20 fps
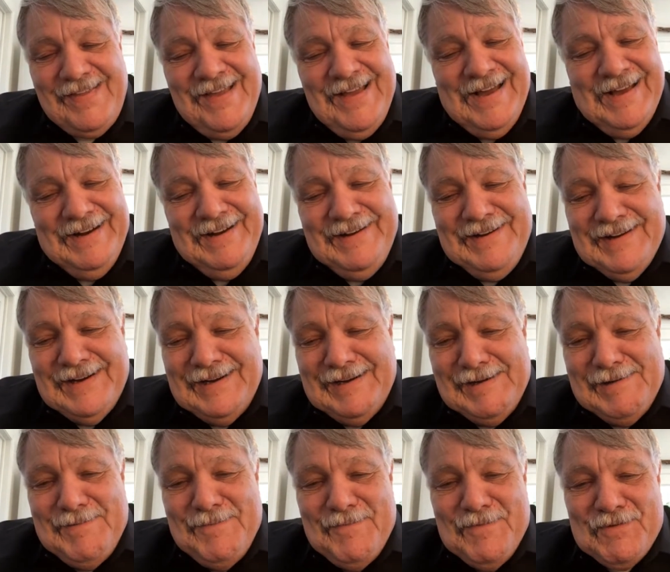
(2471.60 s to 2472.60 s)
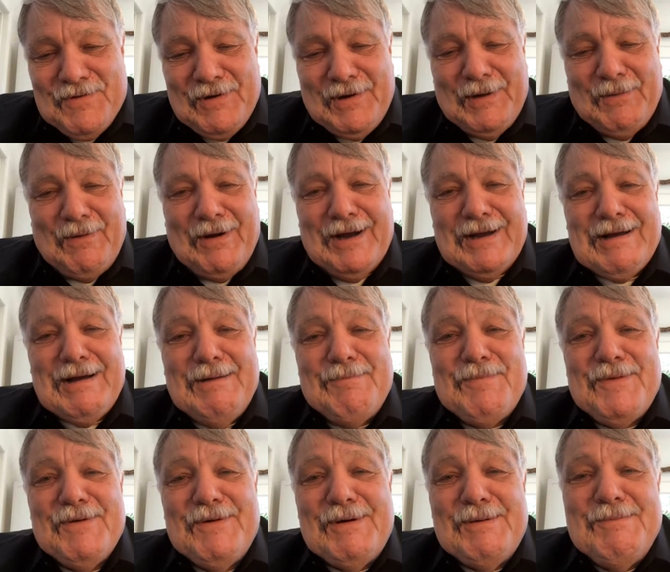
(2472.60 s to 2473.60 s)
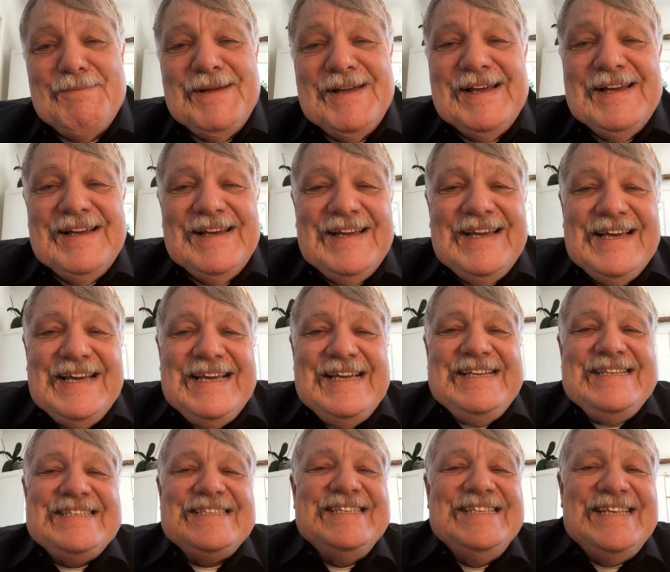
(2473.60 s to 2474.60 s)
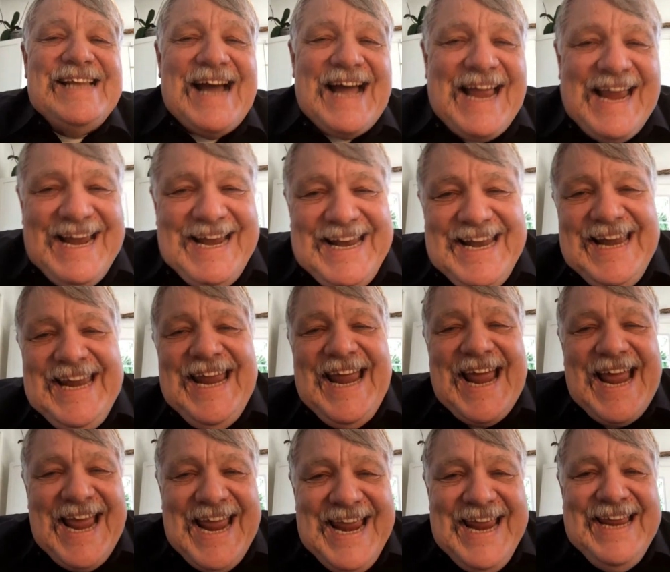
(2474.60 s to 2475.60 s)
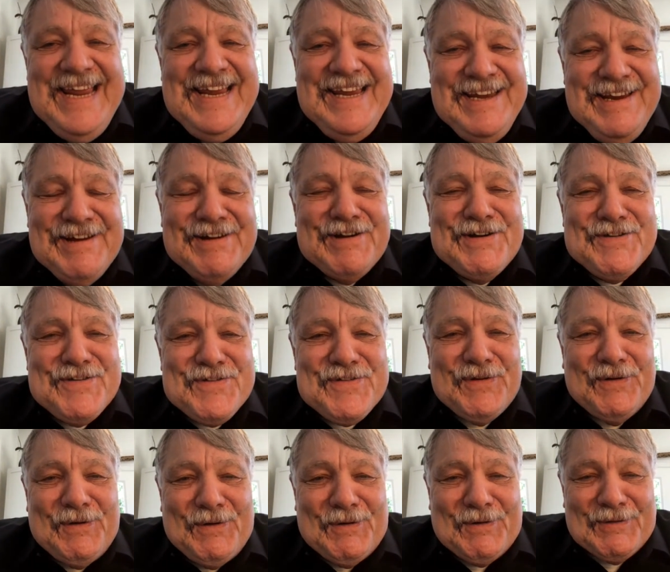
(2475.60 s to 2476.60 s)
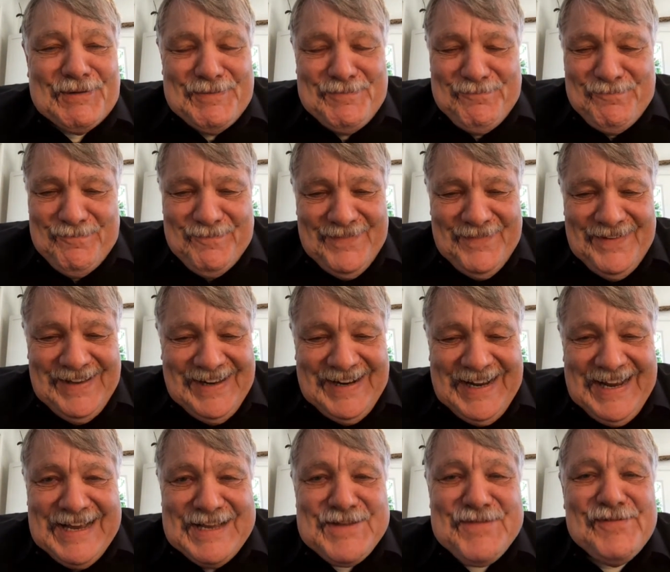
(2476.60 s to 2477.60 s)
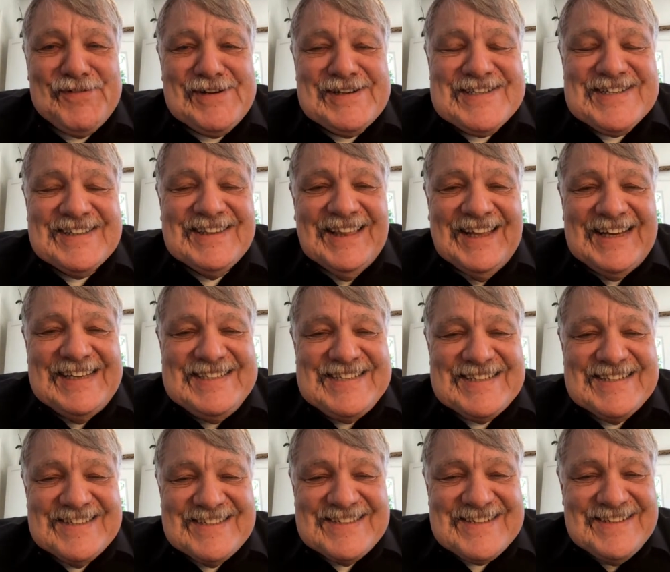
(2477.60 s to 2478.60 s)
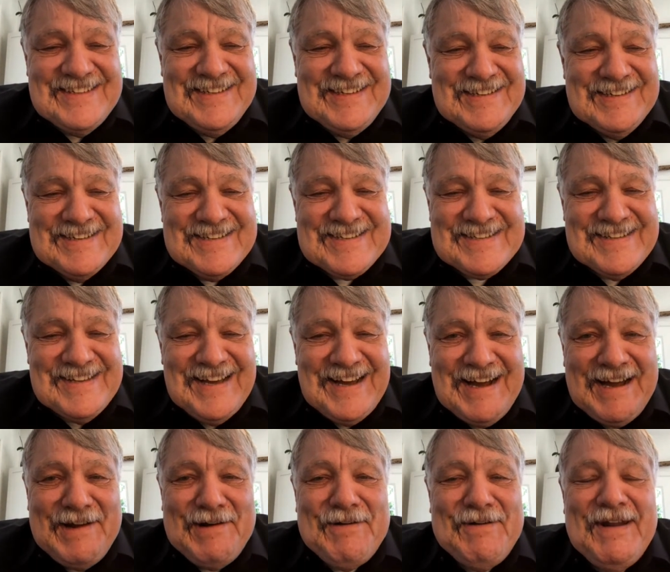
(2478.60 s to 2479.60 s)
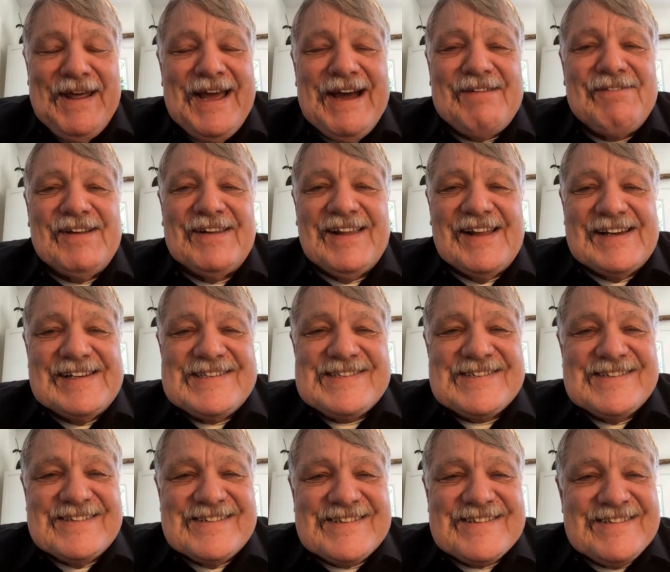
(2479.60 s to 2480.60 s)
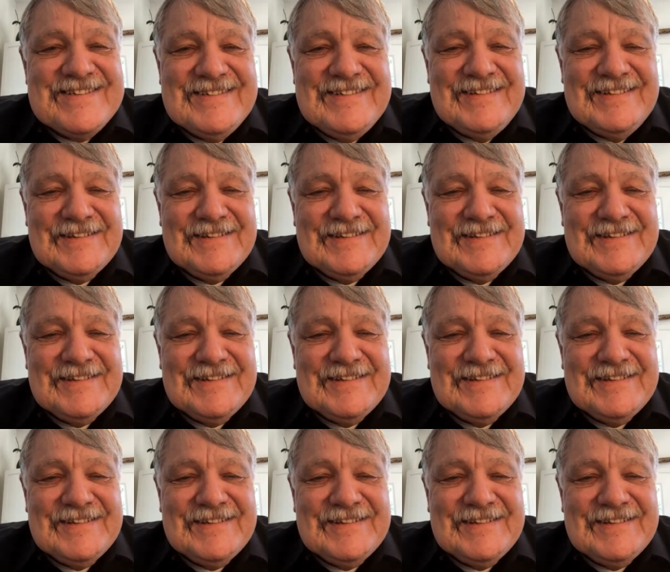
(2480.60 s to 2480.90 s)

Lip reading: And so I walk up to him. He's 98 years old. And I asked for his license. He goes, I don't have a license.